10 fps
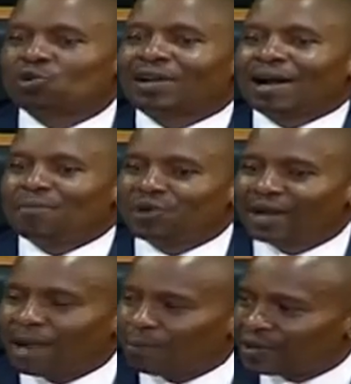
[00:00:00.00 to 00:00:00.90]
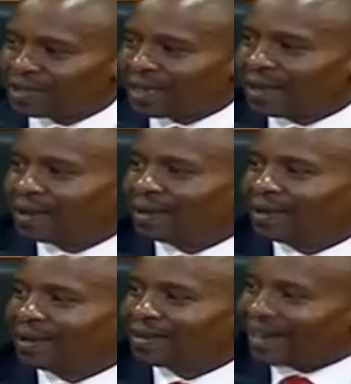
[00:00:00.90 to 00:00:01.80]
We'll come up with a
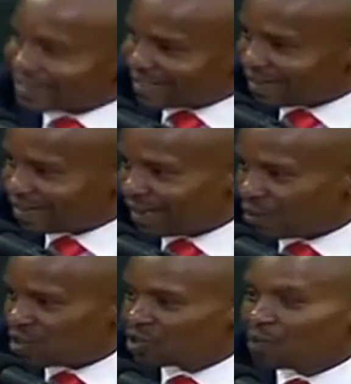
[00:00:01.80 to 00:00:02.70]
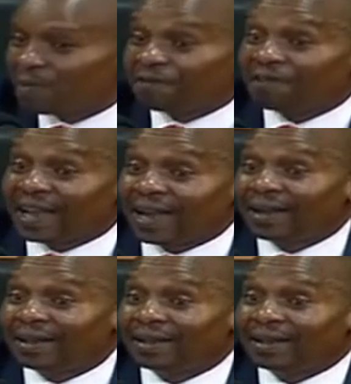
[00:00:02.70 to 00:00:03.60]
criteria which will be fair
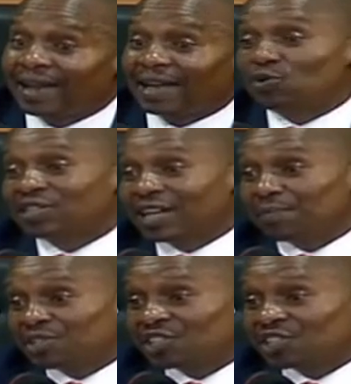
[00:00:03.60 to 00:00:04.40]
and which can be